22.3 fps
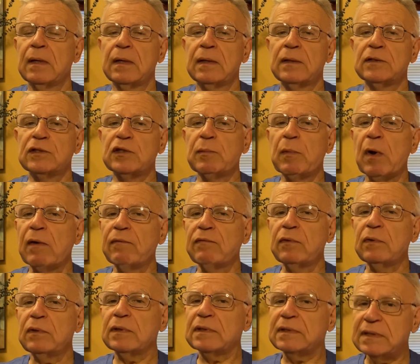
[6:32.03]
So
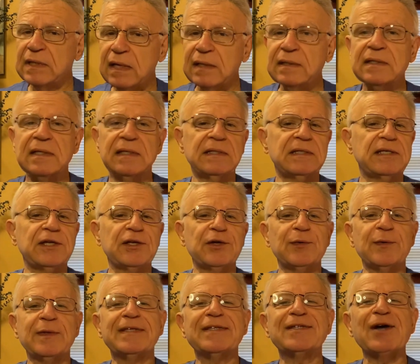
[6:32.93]
Marvel does
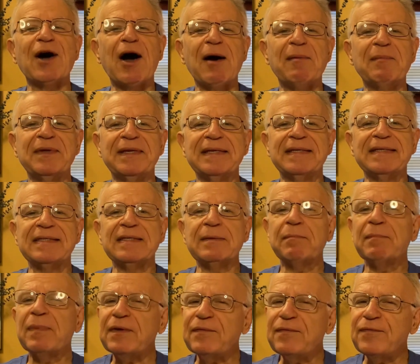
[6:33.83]
continue its dominance,
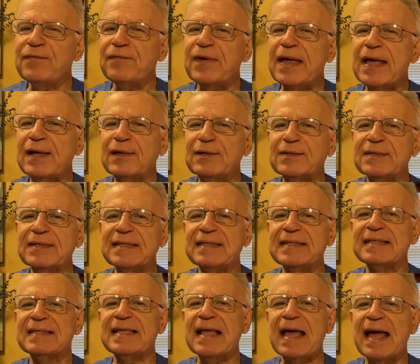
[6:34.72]
but fails to
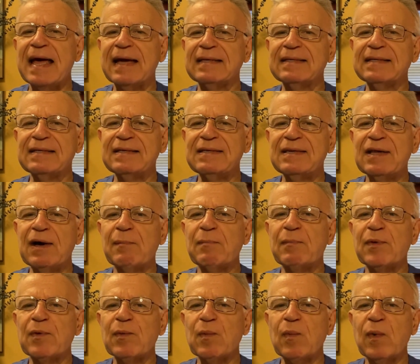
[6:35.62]
snag the
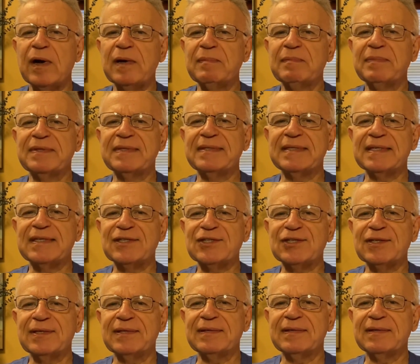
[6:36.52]
number one
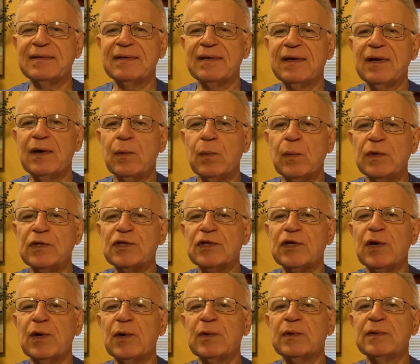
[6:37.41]
position,
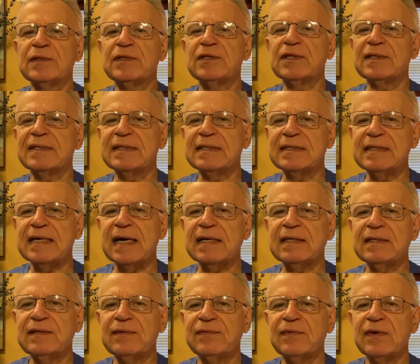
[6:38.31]
which goes to
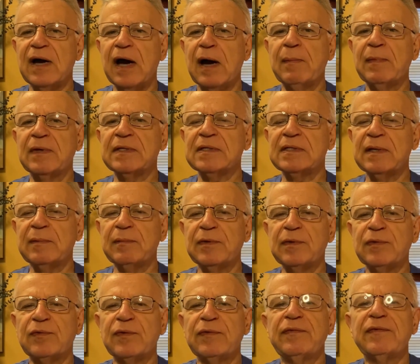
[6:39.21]
Detective Comics
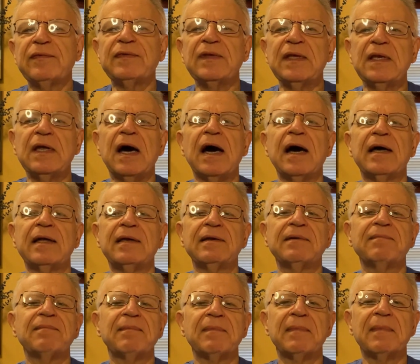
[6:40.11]
number three fifty-nine
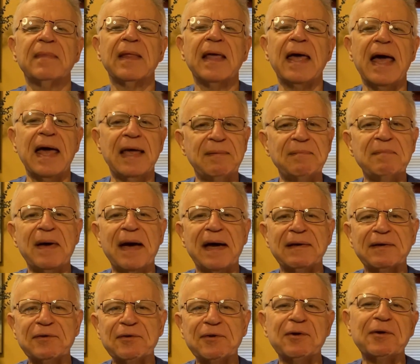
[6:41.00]
and
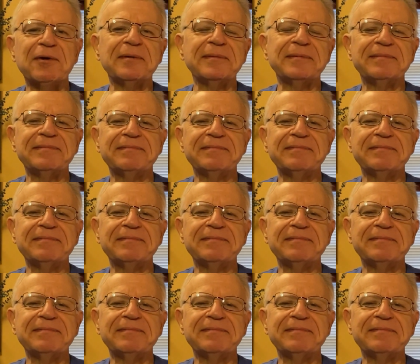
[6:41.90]
Batgirl.